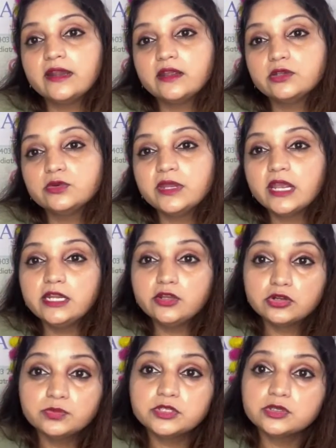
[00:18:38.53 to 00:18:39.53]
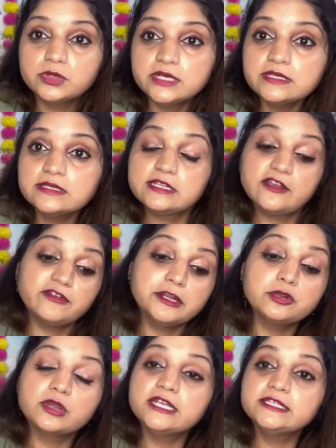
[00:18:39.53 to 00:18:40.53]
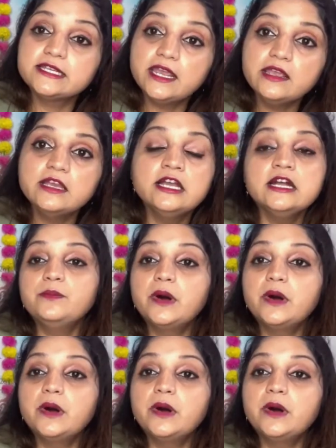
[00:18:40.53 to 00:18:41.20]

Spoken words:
doing any group tours, definitely you can take,